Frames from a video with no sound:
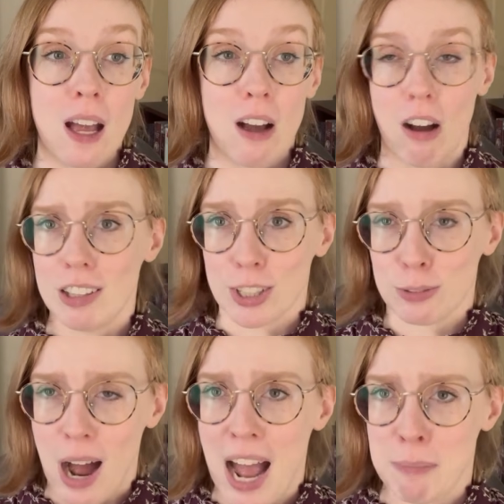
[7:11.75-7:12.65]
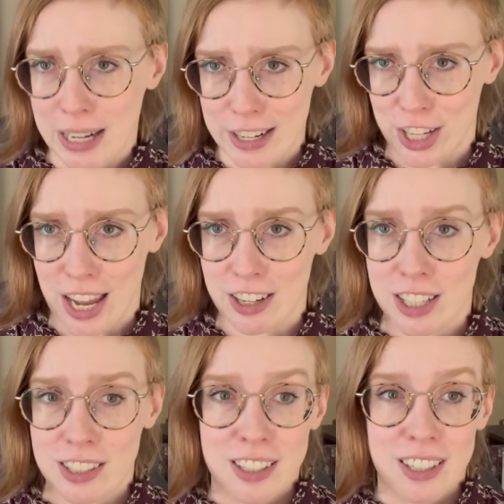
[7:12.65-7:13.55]
Also, I'm an
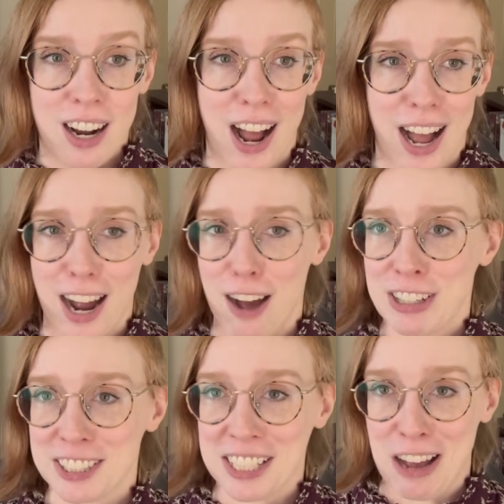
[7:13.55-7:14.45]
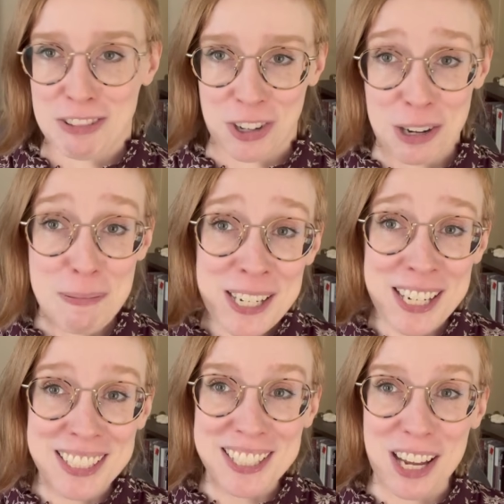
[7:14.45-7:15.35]
educator. I obviously have strong
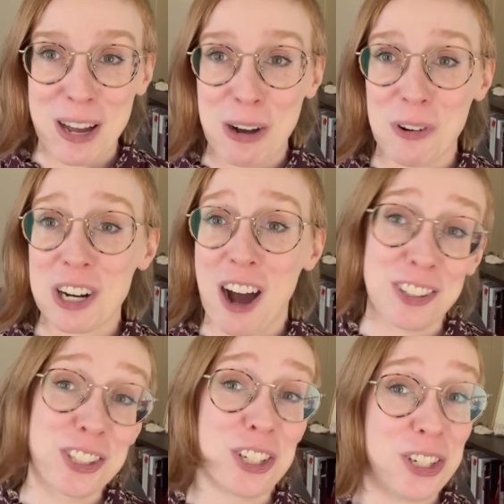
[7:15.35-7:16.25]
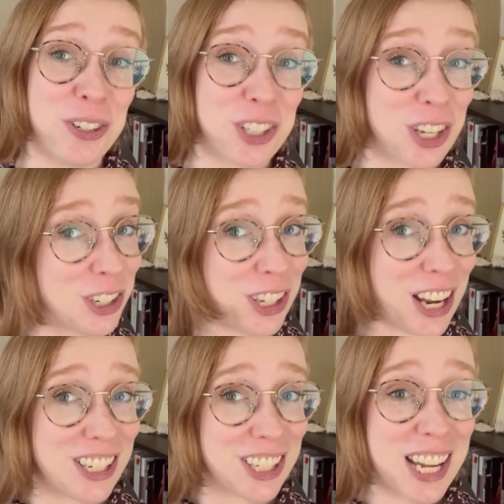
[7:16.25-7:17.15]
opinions about what constitutes a good
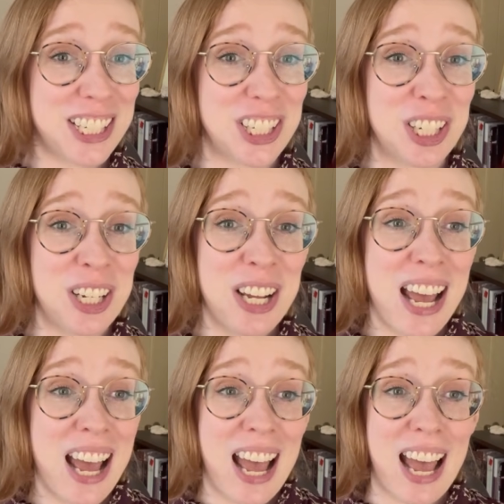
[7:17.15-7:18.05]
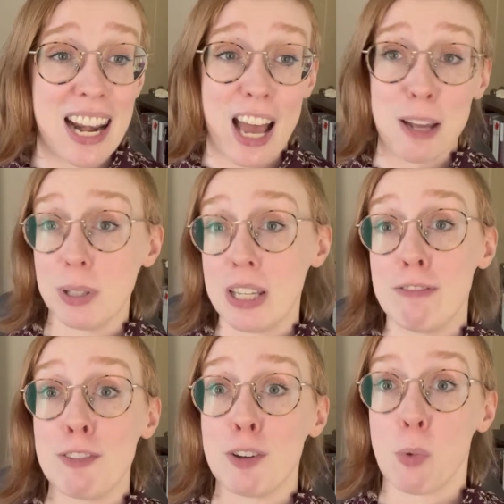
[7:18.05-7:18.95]
education, and I believe
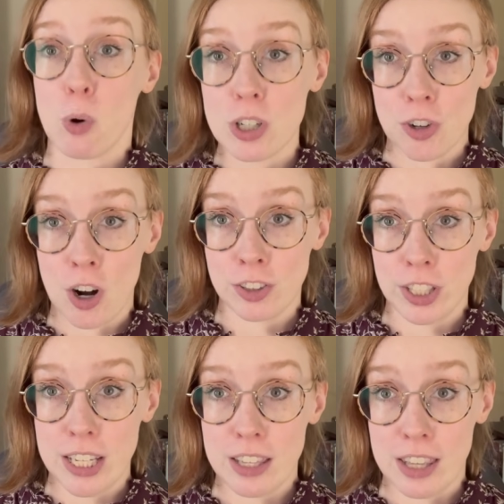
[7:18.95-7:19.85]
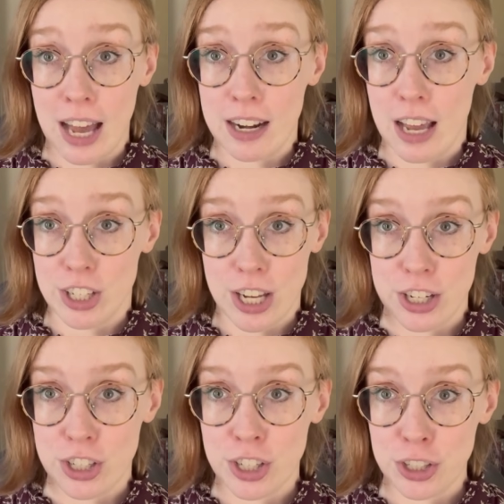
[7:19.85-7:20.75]
even more strongly that
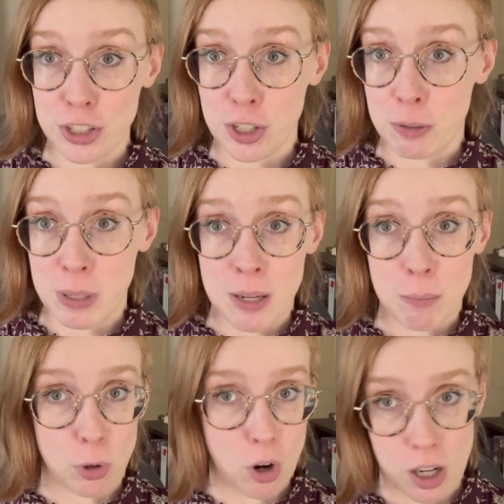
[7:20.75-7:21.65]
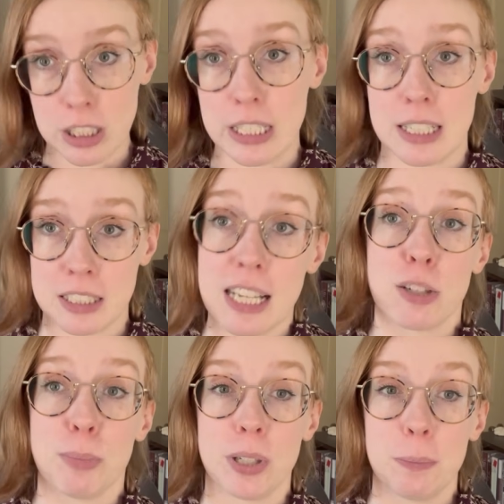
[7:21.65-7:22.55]
education should be broadly
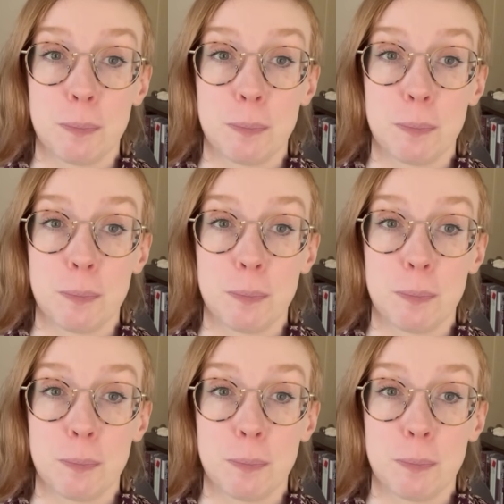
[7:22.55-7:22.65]
accessible.